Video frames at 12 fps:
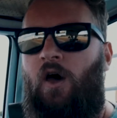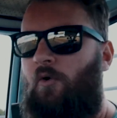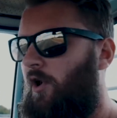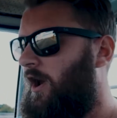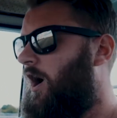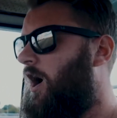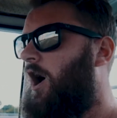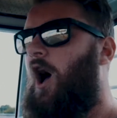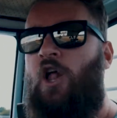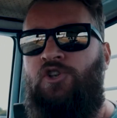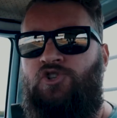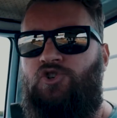we're at
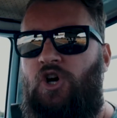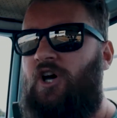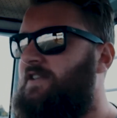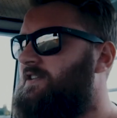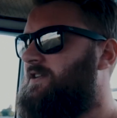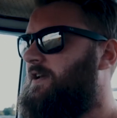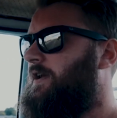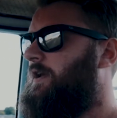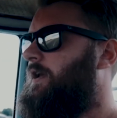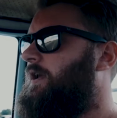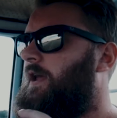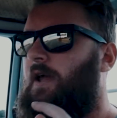100
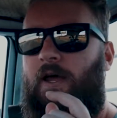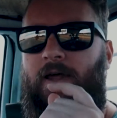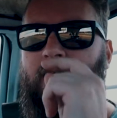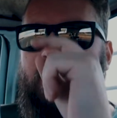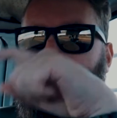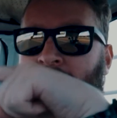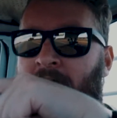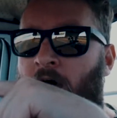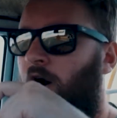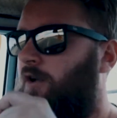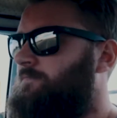now.